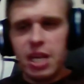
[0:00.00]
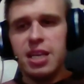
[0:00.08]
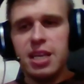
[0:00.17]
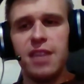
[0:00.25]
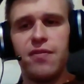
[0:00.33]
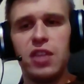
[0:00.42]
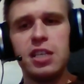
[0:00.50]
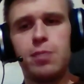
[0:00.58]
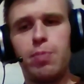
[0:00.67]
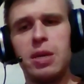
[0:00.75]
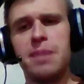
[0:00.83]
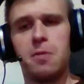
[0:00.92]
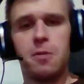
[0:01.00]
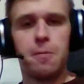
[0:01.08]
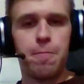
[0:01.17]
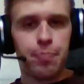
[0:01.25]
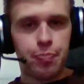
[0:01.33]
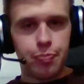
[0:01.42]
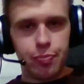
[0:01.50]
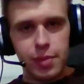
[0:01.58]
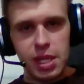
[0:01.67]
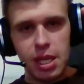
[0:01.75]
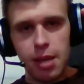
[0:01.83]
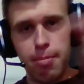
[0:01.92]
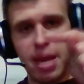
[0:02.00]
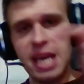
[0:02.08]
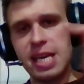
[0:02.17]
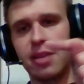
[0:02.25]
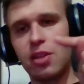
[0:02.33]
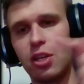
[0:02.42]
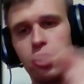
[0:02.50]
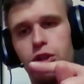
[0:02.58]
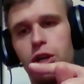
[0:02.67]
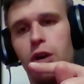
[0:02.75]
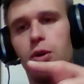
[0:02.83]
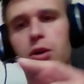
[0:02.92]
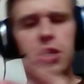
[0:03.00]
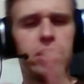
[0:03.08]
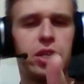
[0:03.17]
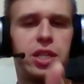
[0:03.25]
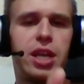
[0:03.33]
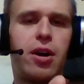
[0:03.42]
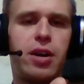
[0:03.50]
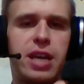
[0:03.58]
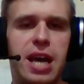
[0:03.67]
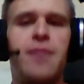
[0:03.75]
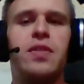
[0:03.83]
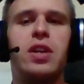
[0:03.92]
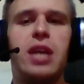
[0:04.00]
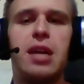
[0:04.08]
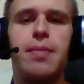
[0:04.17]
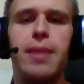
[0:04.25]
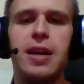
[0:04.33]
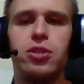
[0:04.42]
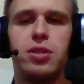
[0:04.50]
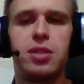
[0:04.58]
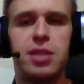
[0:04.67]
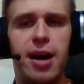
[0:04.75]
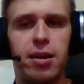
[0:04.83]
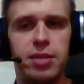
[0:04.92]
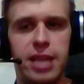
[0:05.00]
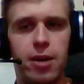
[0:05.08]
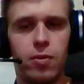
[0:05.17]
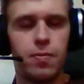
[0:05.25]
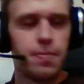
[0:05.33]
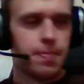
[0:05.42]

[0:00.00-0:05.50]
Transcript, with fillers: If these people making this show, clearly they already have an animation style down